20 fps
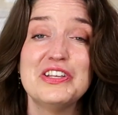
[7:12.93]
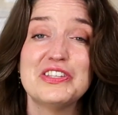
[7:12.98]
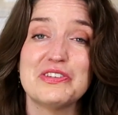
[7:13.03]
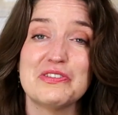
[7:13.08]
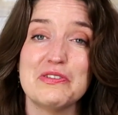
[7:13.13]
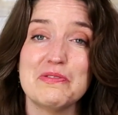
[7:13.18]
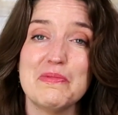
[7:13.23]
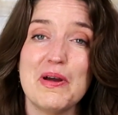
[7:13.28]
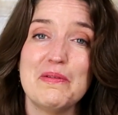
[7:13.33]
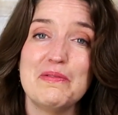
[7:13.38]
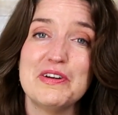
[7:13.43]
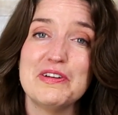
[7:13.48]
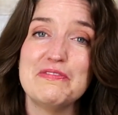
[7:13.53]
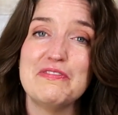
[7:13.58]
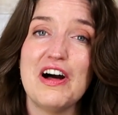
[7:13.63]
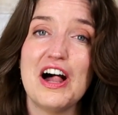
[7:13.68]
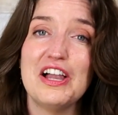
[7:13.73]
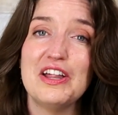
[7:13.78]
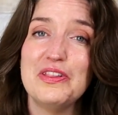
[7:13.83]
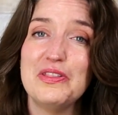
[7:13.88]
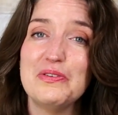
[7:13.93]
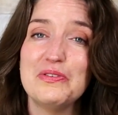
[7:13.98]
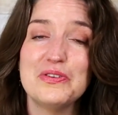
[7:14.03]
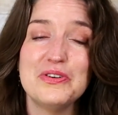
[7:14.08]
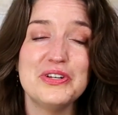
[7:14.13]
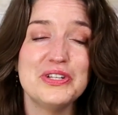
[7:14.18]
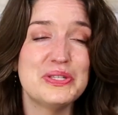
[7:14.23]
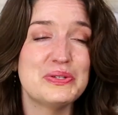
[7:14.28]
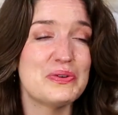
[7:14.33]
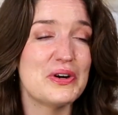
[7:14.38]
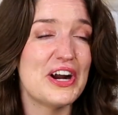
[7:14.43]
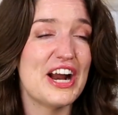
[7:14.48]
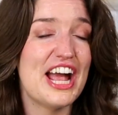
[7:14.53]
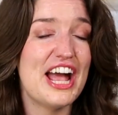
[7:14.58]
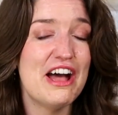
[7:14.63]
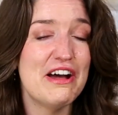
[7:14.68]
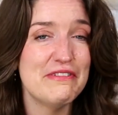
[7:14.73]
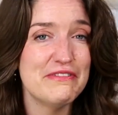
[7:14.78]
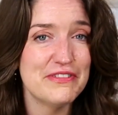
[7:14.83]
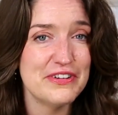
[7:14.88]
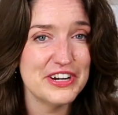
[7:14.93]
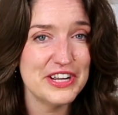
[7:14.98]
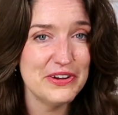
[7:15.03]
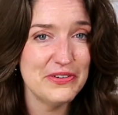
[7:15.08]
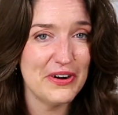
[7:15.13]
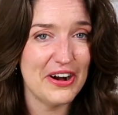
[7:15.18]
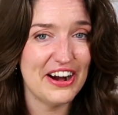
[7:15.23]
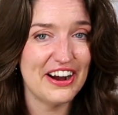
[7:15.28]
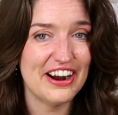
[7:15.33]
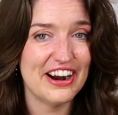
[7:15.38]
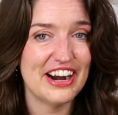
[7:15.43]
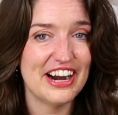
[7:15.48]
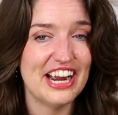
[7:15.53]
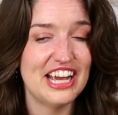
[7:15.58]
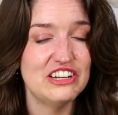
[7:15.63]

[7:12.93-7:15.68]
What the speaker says: So remember to follow the rules wherever you are,